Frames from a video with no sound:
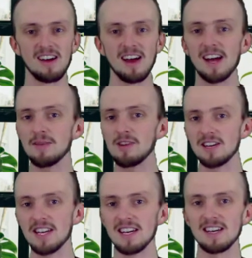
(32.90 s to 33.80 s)
And I'm going to
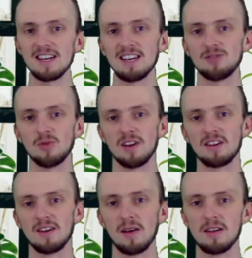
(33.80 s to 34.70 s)
dig into each one.
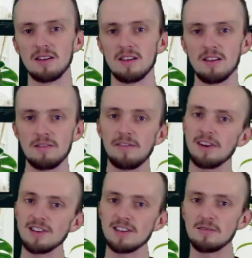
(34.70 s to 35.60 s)

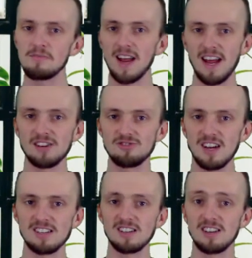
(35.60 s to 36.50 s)
First,
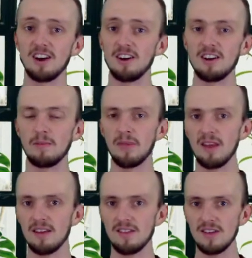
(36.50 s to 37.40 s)
androstenone.
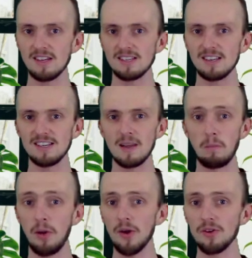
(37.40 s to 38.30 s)
This is a
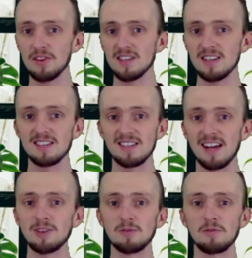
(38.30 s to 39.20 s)
potent
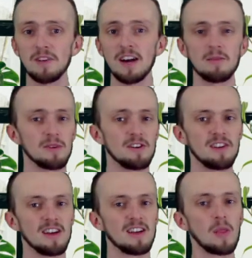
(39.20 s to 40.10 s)
sexual pheromone
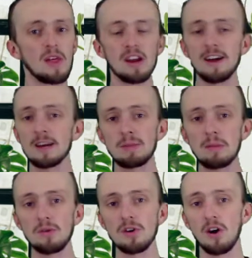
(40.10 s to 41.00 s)
that a lot of
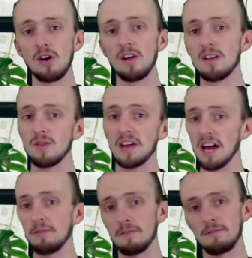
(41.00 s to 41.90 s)
people call the
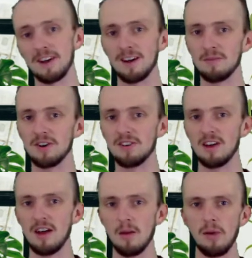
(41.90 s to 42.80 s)
alpha pheromone,
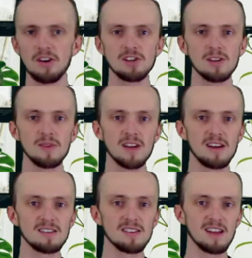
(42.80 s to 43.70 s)
partially
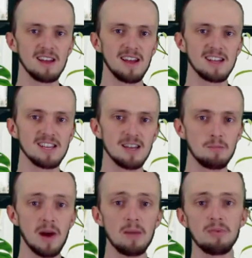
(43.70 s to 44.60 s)
because it's a
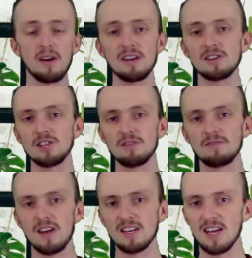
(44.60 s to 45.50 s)
byproduct of
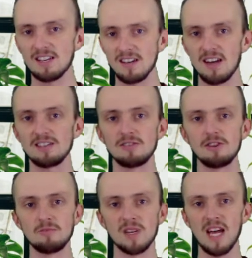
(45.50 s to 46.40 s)

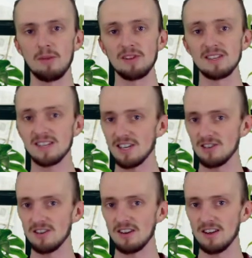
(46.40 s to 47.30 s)
testosterone
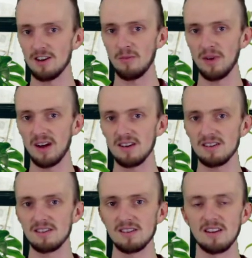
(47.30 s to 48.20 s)
metabolization in our
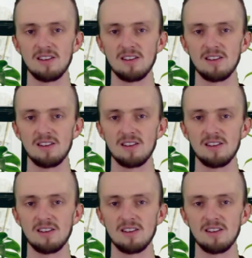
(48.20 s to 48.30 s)
bodies.